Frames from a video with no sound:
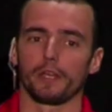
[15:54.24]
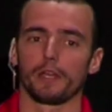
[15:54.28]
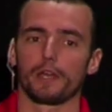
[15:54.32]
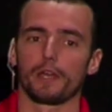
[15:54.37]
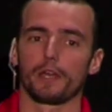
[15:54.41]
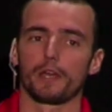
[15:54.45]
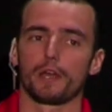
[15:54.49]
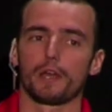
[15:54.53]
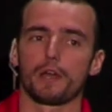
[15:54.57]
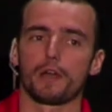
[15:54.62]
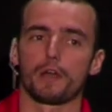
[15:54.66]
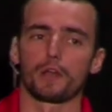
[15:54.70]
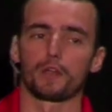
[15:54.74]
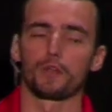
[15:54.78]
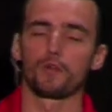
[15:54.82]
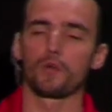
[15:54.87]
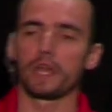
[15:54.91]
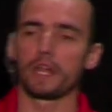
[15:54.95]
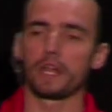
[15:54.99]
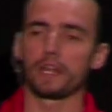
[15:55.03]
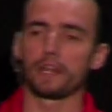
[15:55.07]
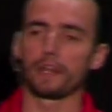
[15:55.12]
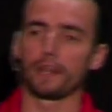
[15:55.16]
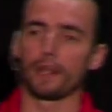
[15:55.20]
uh,
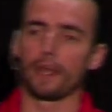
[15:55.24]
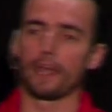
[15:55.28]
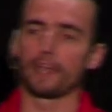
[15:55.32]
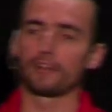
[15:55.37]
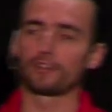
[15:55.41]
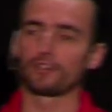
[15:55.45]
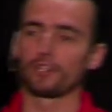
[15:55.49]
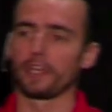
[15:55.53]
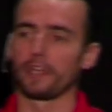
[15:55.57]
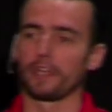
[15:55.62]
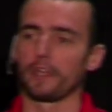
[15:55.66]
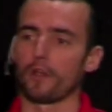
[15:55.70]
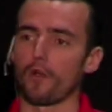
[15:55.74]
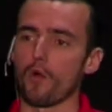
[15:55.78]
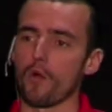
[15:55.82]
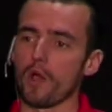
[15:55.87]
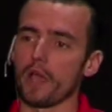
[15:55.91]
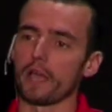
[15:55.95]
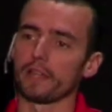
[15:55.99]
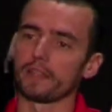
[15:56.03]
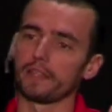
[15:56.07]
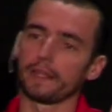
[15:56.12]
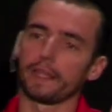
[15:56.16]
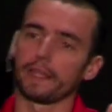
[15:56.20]
you can actually
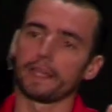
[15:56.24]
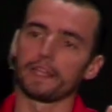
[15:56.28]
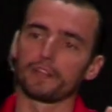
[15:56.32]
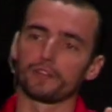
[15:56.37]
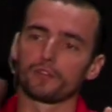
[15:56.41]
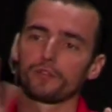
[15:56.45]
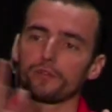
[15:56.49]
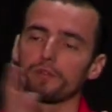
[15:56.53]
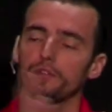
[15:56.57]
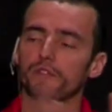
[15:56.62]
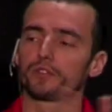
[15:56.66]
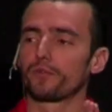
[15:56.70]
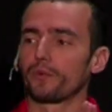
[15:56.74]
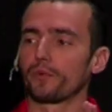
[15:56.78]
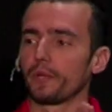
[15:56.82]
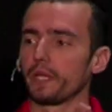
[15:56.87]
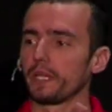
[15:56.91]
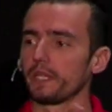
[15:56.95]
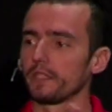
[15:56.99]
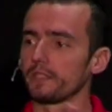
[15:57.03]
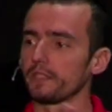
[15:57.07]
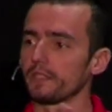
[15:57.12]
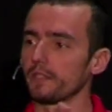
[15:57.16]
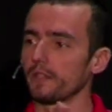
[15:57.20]
concatenate
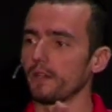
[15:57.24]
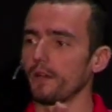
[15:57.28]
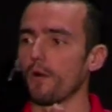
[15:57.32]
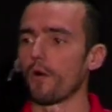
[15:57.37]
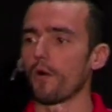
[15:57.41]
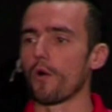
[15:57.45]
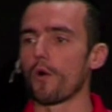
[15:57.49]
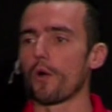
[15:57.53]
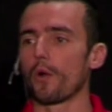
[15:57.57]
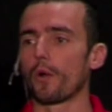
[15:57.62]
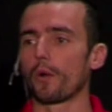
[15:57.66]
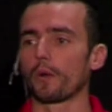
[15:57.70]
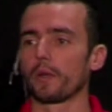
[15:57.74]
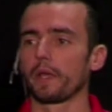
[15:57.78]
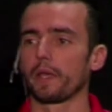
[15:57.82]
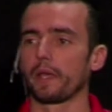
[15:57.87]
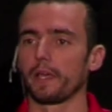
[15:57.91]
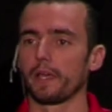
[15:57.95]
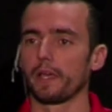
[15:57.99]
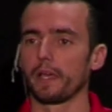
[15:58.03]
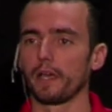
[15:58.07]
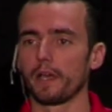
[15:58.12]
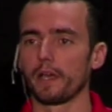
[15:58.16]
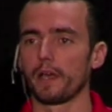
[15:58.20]
strings or
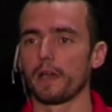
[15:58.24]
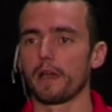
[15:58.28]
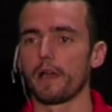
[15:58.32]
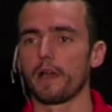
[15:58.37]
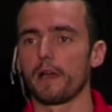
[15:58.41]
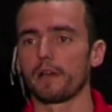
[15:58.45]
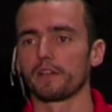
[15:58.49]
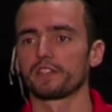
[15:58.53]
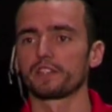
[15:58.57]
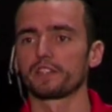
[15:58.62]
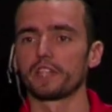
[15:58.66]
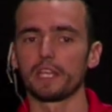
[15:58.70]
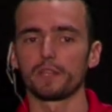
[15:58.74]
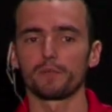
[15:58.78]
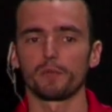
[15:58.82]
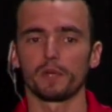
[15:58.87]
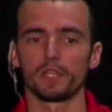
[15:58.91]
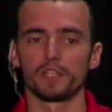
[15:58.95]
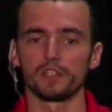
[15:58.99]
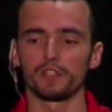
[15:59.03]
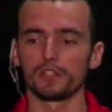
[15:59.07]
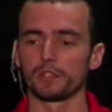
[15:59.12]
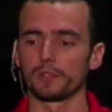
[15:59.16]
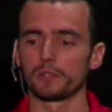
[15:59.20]
uh,
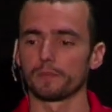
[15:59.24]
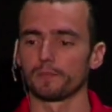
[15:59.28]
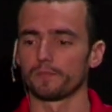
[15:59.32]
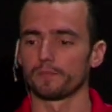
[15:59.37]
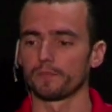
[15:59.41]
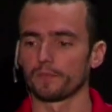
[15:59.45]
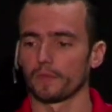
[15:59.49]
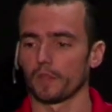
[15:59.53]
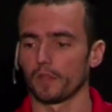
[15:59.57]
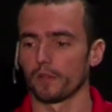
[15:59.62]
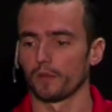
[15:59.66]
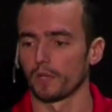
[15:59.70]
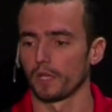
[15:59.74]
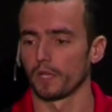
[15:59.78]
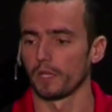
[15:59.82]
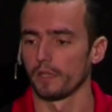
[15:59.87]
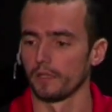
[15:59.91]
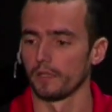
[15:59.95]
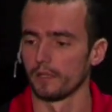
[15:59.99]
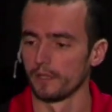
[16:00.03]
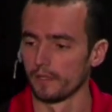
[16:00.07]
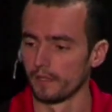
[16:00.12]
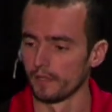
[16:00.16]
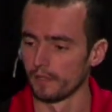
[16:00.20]
statements.
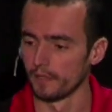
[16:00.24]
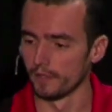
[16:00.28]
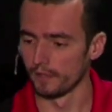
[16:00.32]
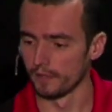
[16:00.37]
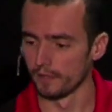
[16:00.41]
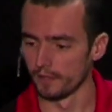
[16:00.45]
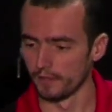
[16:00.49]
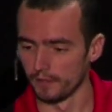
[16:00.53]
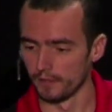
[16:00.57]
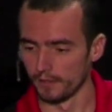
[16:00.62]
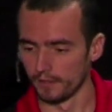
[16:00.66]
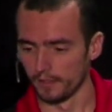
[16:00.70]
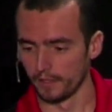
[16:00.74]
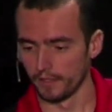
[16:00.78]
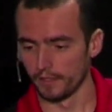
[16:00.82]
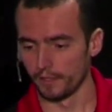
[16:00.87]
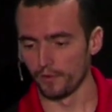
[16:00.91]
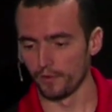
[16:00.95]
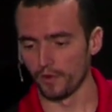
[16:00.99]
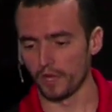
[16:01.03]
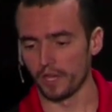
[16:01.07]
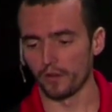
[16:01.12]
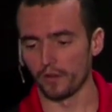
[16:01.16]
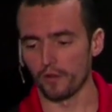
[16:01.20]
Okay,
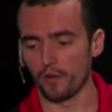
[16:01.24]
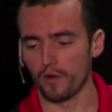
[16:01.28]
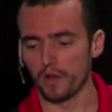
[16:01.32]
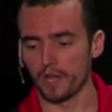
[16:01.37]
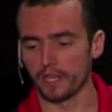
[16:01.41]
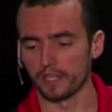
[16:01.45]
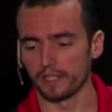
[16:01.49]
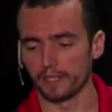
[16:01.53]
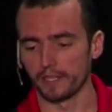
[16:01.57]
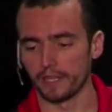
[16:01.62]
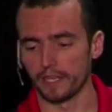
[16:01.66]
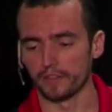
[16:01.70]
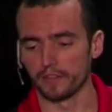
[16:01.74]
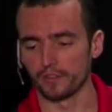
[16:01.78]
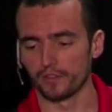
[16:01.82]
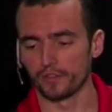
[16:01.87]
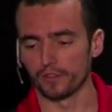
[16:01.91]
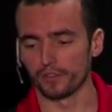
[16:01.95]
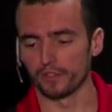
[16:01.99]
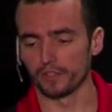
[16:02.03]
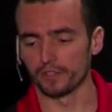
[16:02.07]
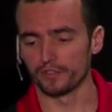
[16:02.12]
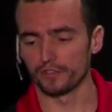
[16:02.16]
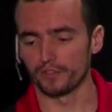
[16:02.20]
you can
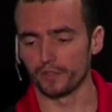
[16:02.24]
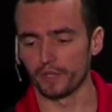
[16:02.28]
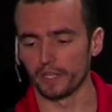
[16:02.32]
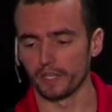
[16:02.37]
concatenate uh,